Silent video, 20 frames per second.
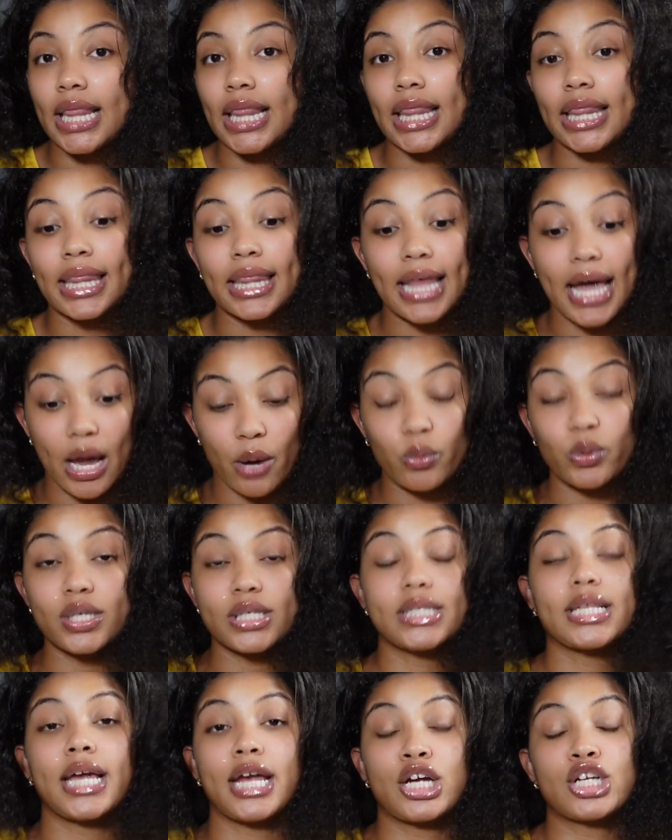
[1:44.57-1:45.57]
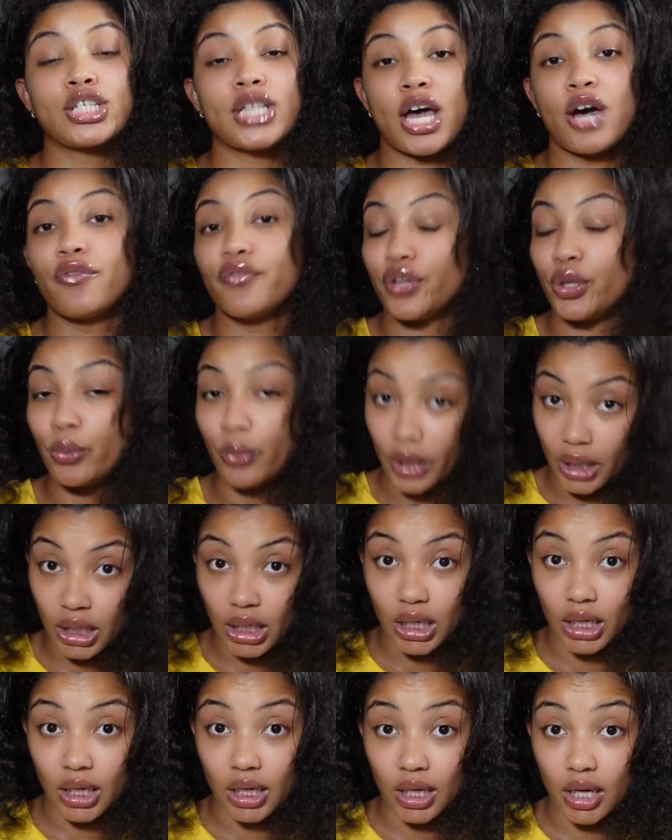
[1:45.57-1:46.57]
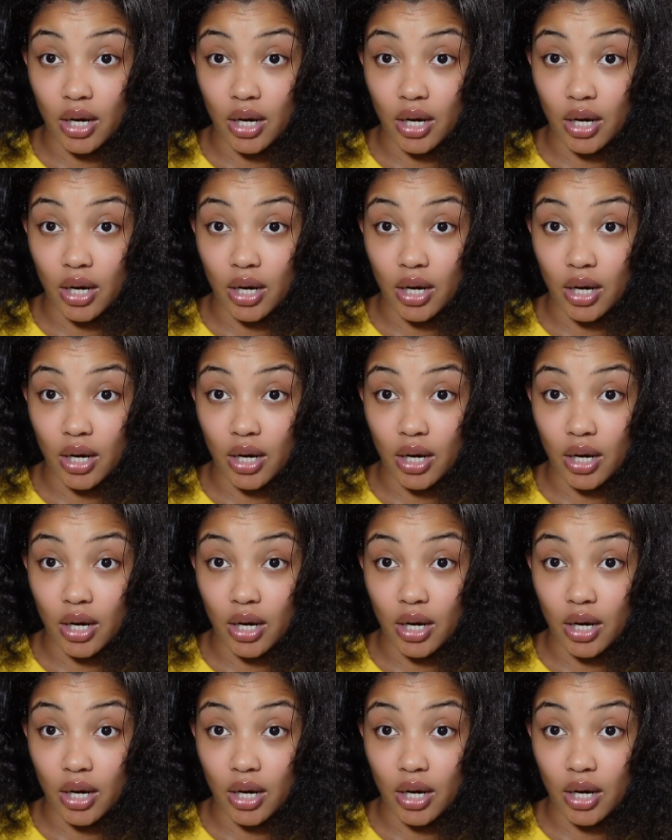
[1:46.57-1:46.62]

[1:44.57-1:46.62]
That was the hairstyle for the week.